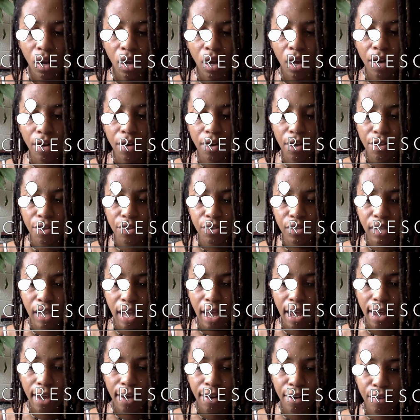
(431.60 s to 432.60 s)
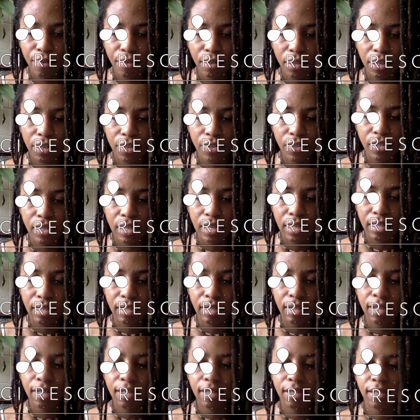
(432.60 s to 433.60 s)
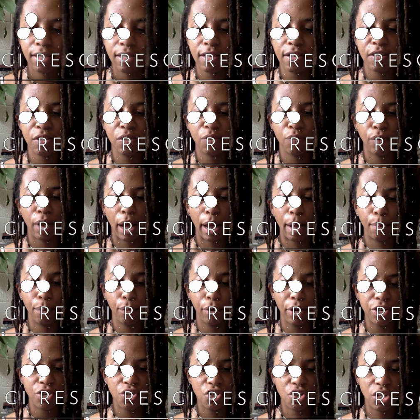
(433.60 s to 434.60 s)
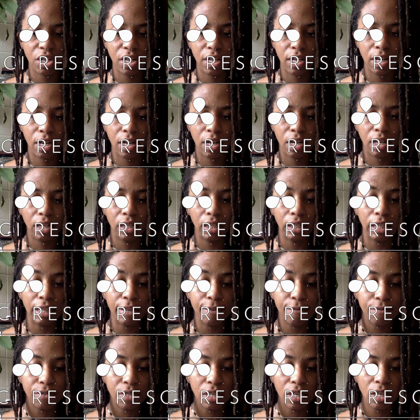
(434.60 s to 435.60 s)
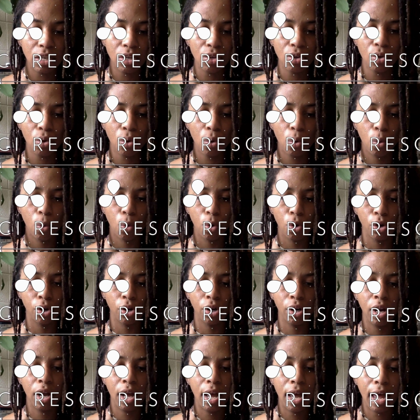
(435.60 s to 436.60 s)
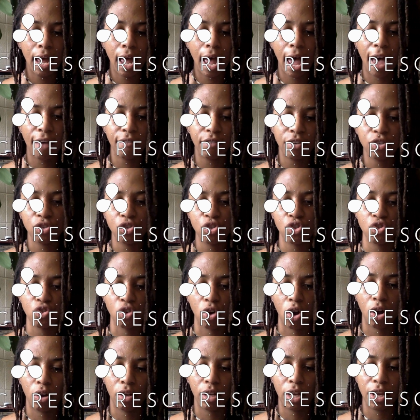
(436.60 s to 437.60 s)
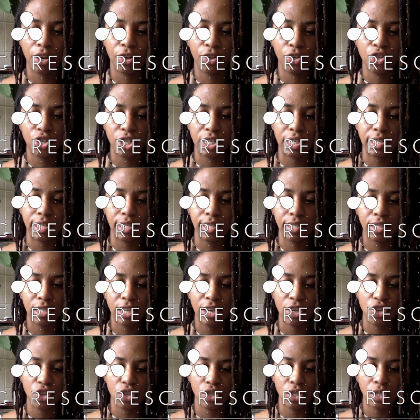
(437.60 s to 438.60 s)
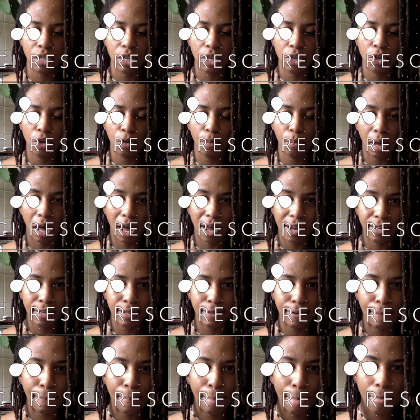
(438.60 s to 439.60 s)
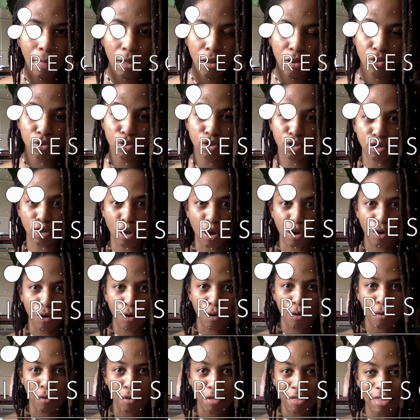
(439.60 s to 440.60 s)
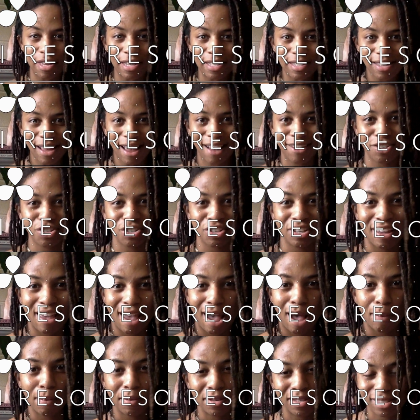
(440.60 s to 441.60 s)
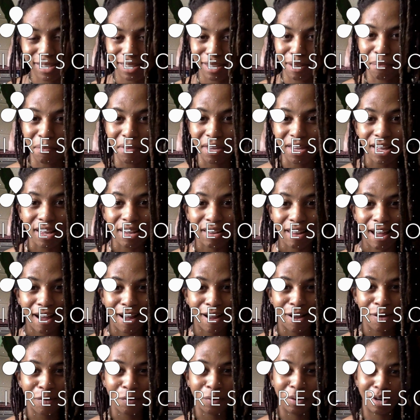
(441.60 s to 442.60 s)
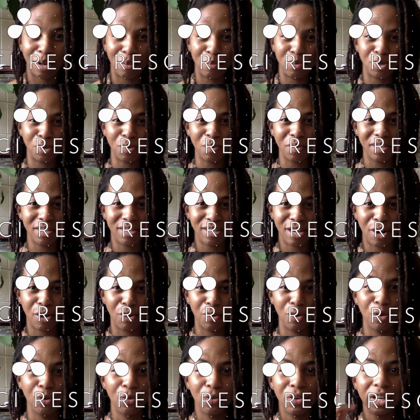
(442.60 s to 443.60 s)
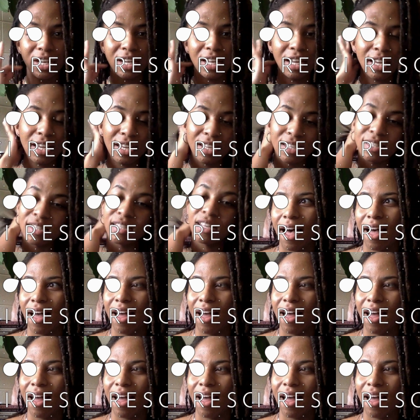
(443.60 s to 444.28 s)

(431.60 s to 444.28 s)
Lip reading: Another sign of clairsentience is vibration lifting, or having strong energy sensations in your body. So this actually happens to me a lot when I'm doing tarot readings.